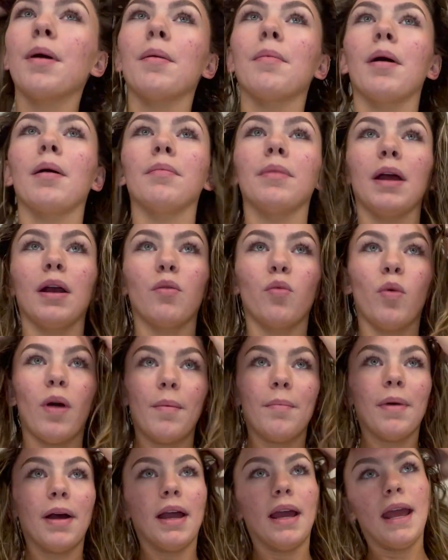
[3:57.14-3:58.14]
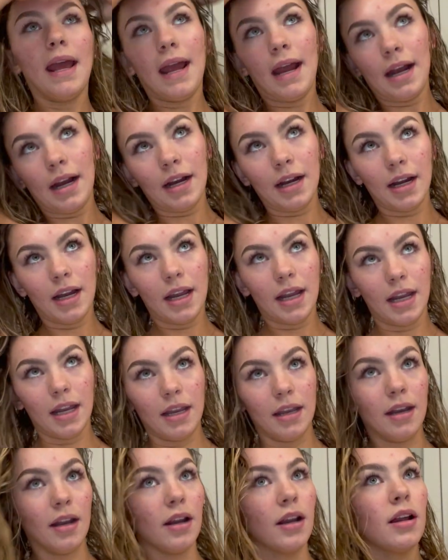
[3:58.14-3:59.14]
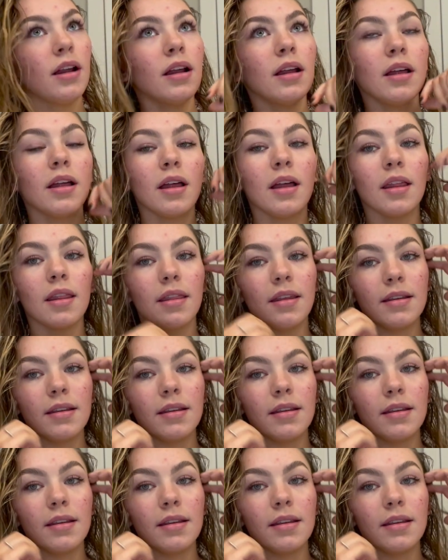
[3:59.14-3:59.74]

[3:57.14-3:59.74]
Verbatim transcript: mom like wet my hair in the